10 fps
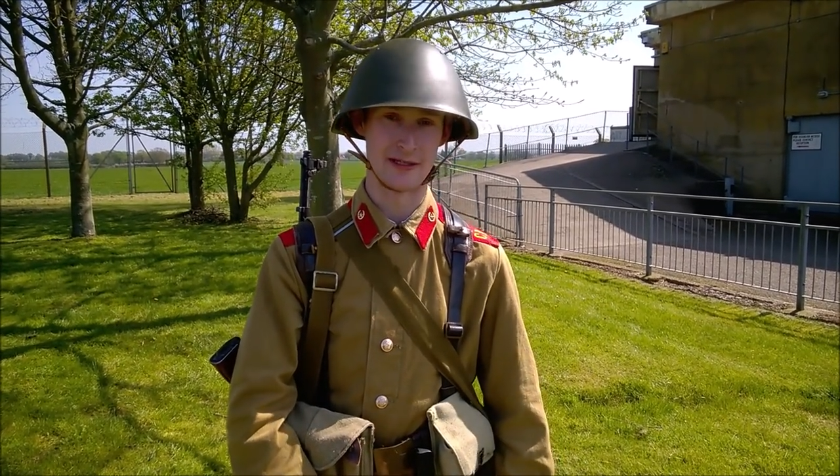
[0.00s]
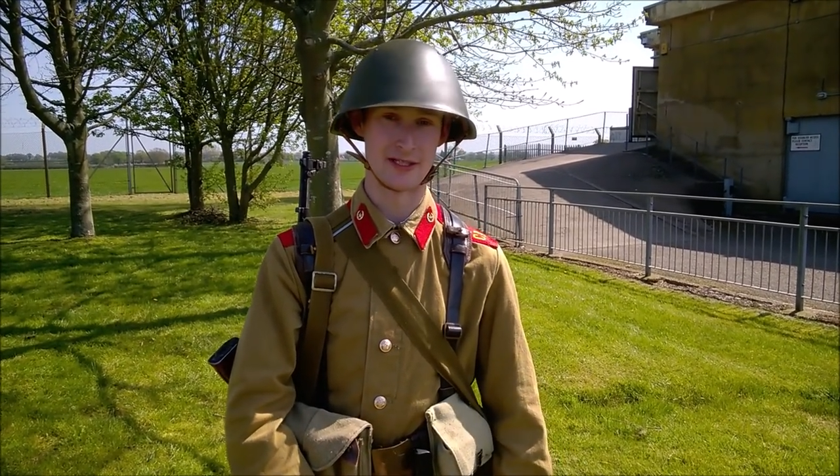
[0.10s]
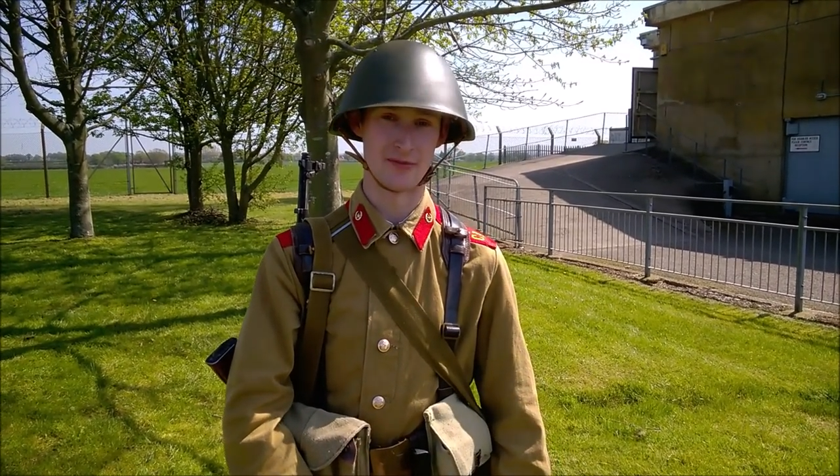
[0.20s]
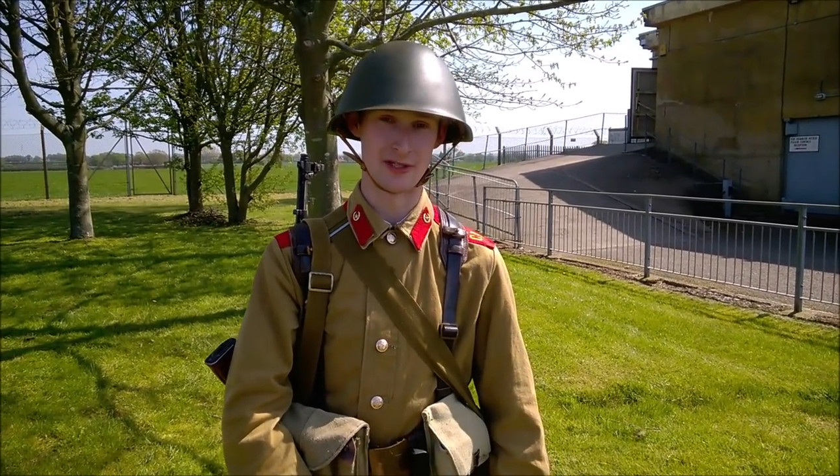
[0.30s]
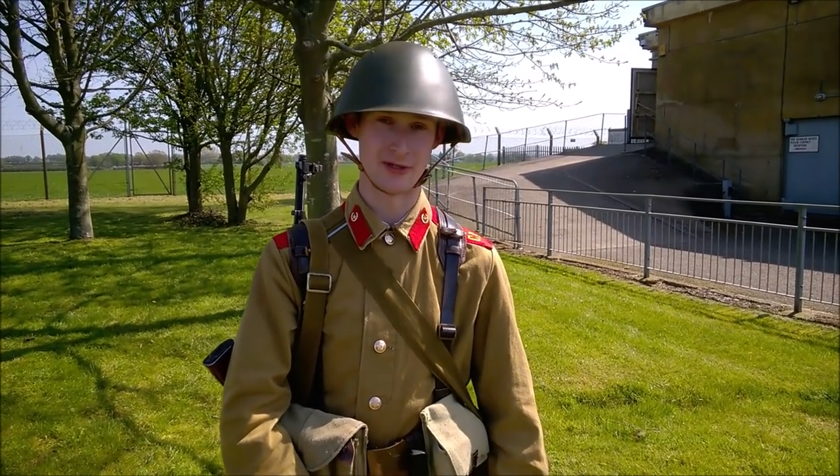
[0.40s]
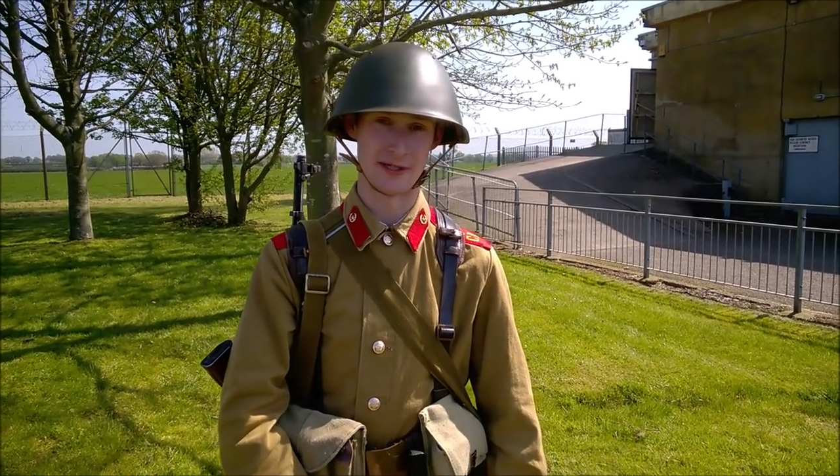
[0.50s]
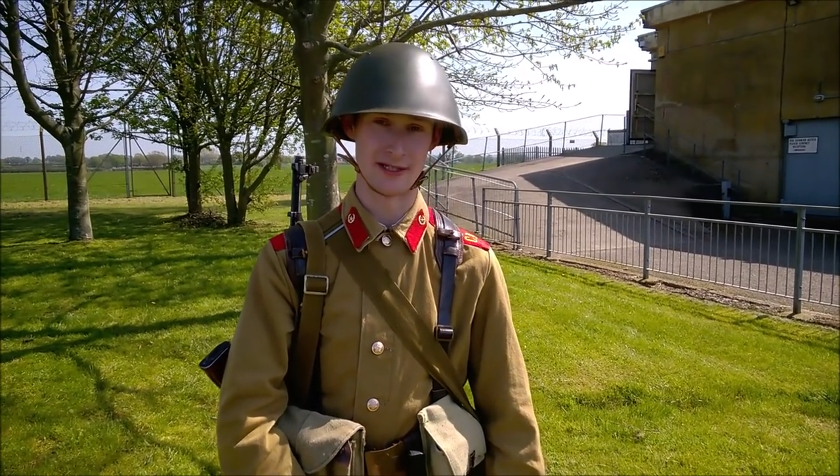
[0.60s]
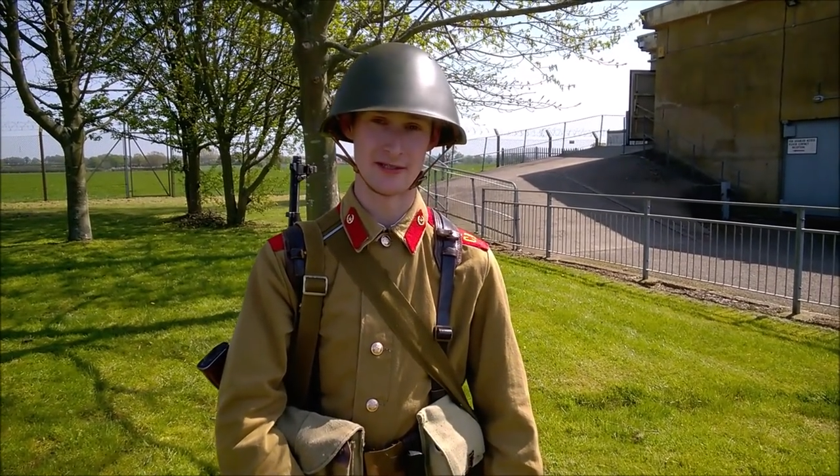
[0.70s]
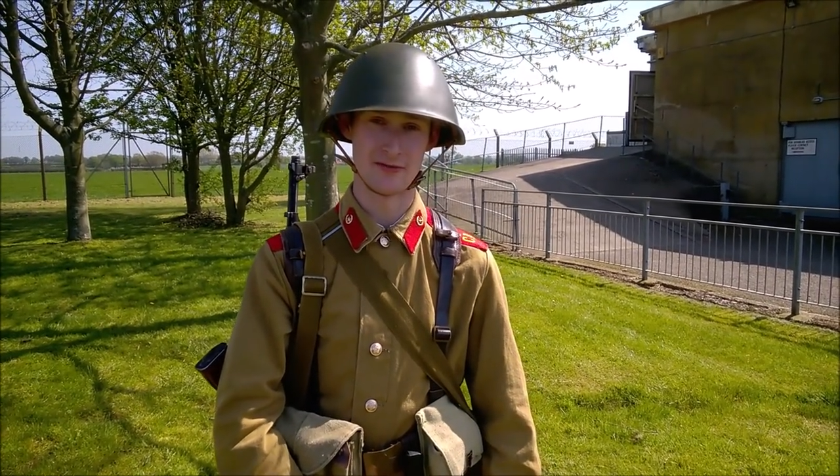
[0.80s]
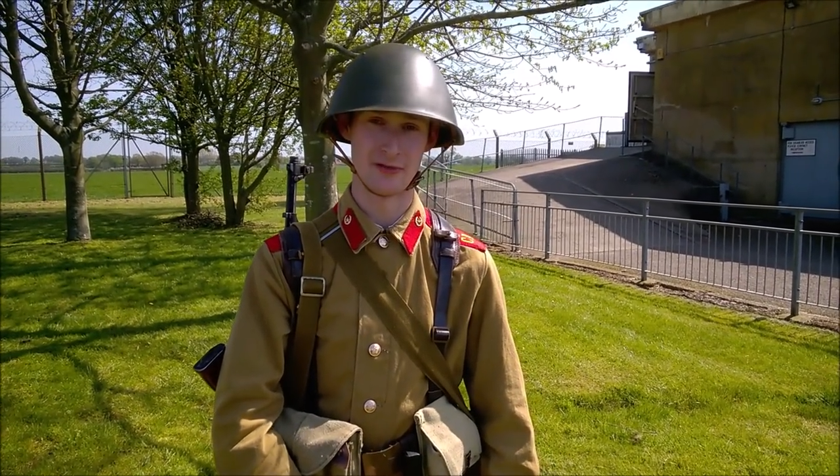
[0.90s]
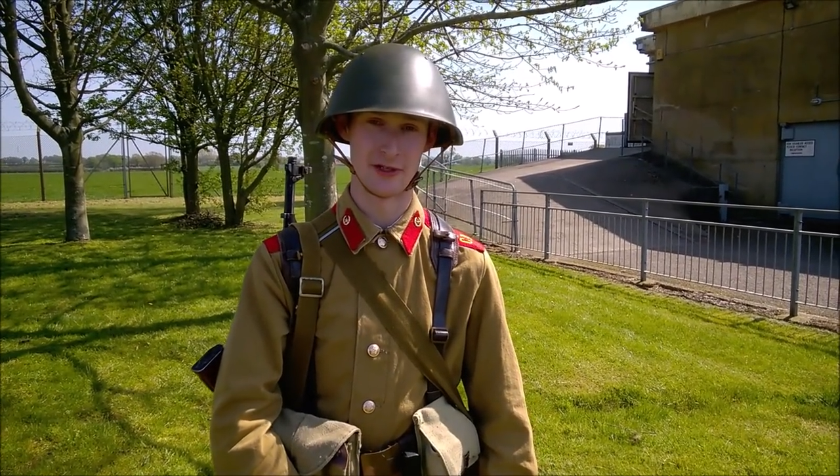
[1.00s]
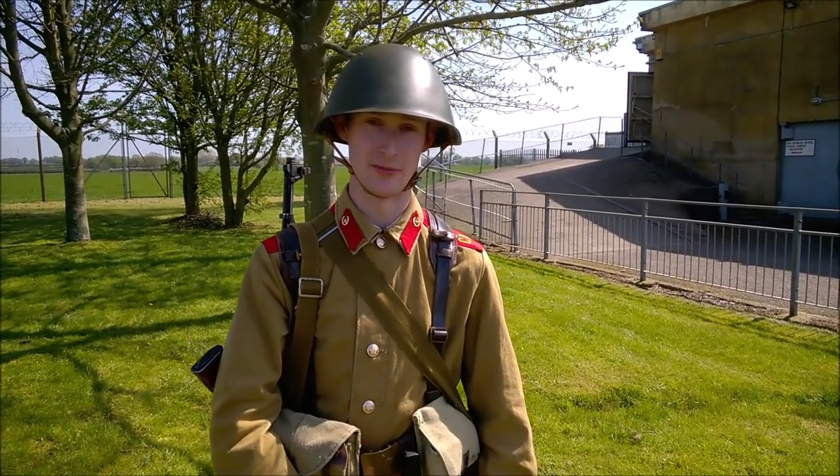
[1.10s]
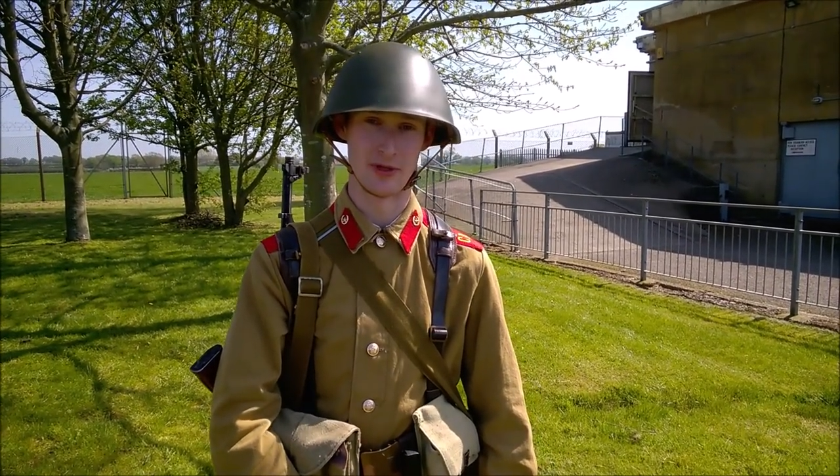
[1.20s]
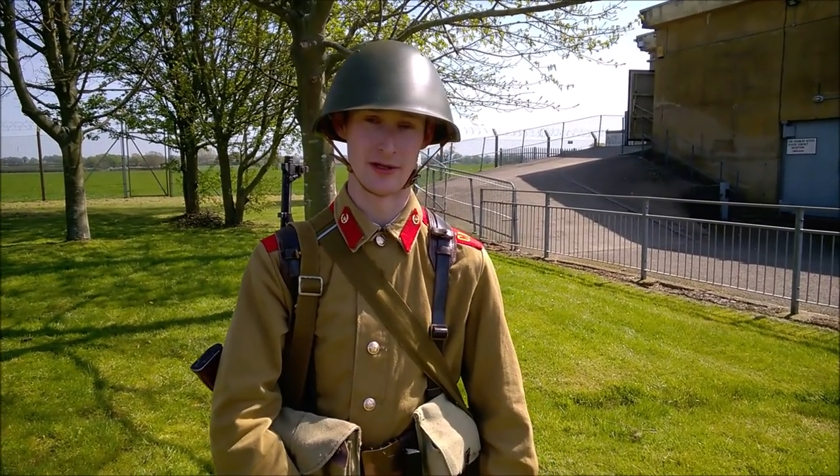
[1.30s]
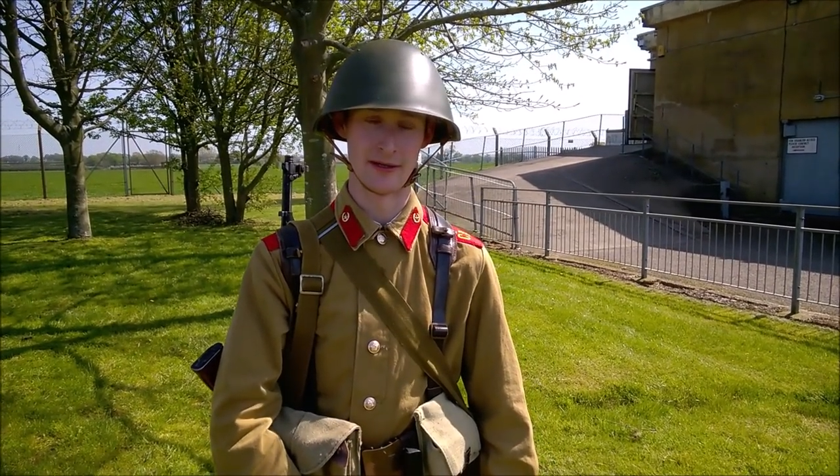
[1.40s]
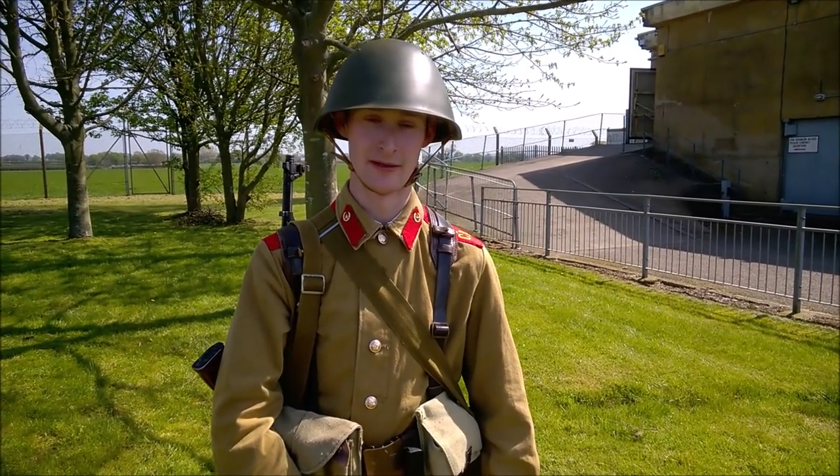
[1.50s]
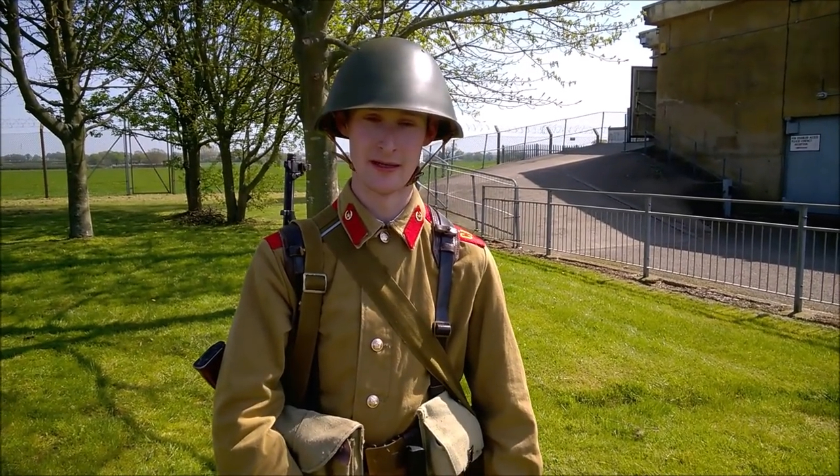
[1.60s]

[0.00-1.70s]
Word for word: and something to identify you by.